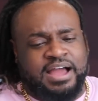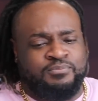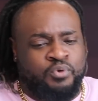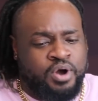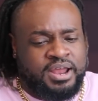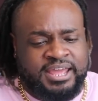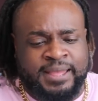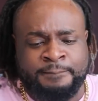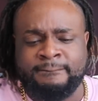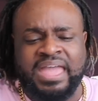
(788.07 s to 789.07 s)
I want
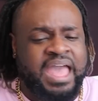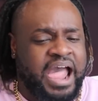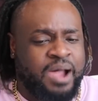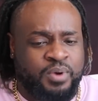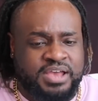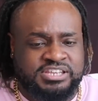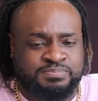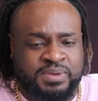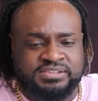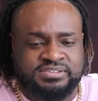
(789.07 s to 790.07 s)
it. Where's this
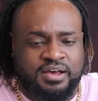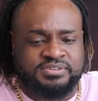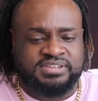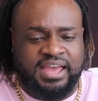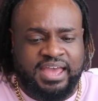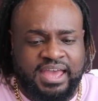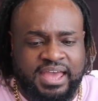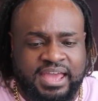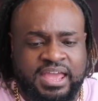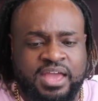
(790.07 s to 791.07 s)
pink sauce
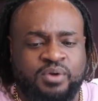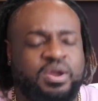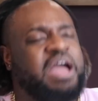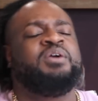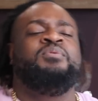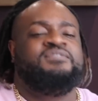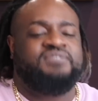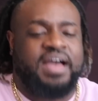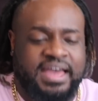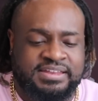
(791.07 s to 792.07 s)
at? How can we
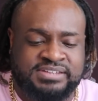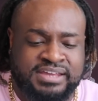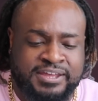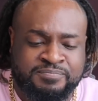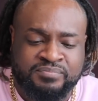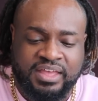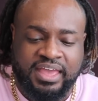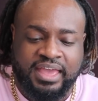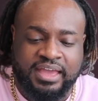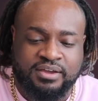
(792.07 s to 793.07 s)
find it?
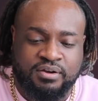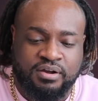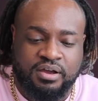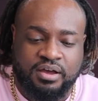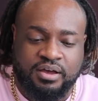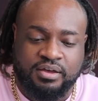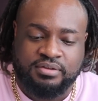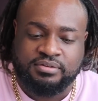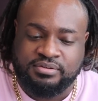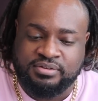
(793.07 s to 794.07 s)
And girl,
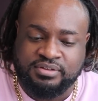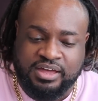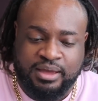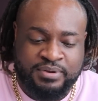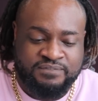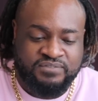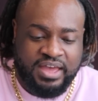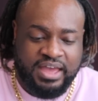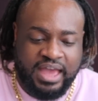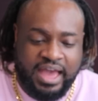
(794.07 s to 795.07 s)
come to
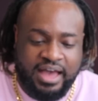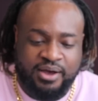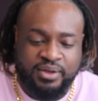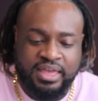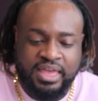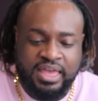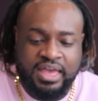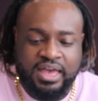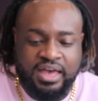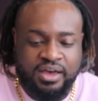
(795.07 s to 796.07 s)
find out,
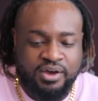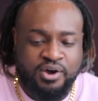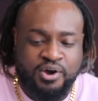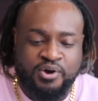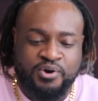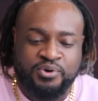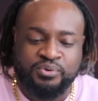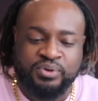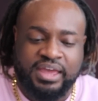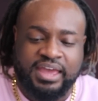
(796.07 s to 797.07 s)

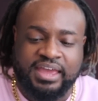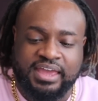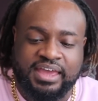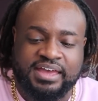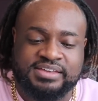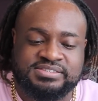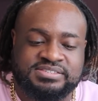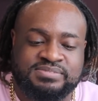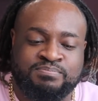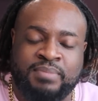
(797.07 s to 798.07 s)
it
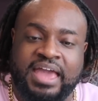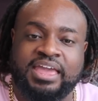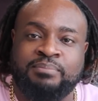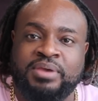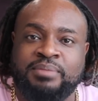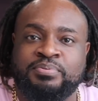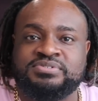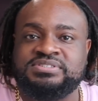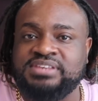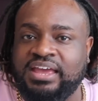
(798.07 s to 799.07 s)
is making people
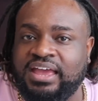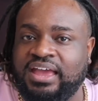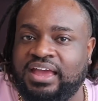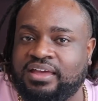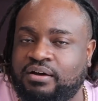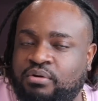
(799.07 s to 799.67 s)
sick.